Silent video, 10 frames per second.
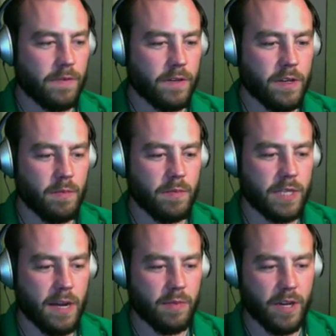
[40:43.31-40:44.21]
some
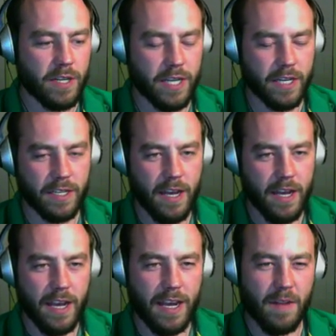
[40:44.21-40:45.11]
side project,
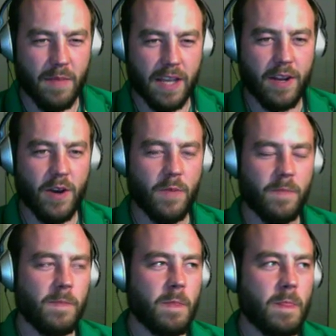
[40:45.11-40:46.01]
and I'm like, you know,